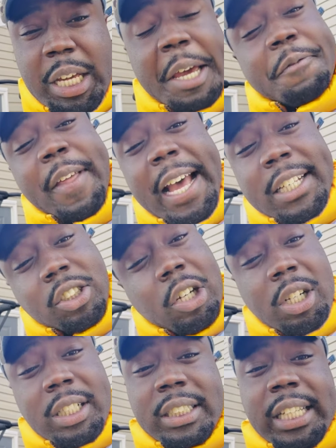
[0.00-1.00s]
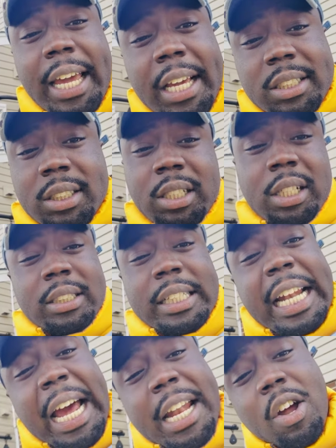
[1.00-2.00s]
If that's all it takes,
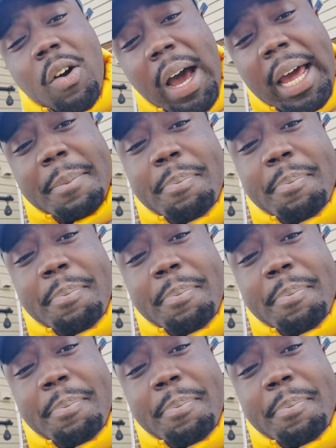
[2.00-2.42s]
then I know how